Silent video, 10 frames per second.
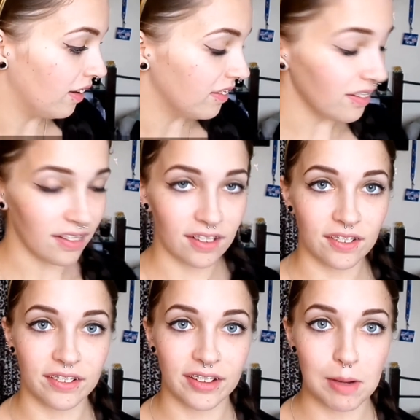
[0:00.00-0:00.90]
yeah, I
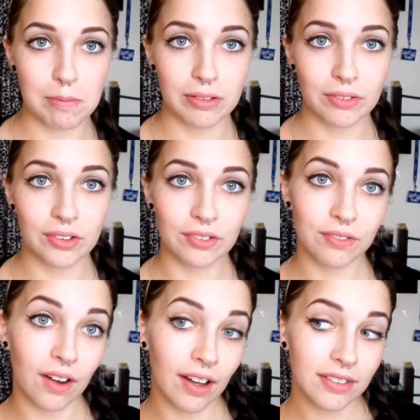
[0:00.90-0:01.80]
got a couple of good
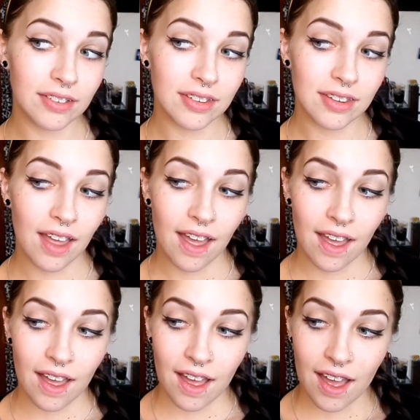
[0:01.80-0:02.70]
finds
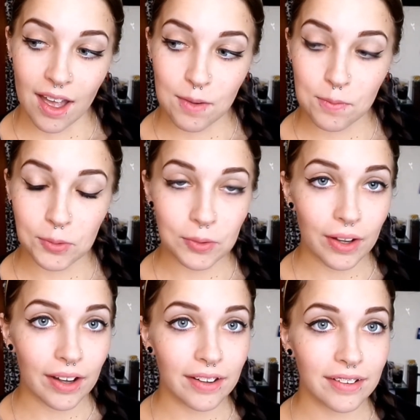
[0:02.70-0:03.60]
and
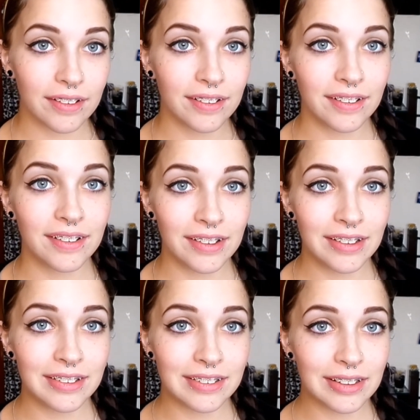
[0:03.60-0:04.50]
we'll
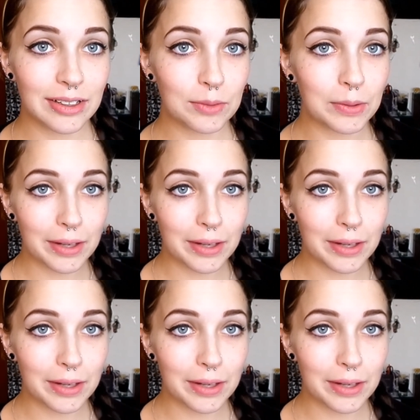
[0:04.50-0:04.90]
see what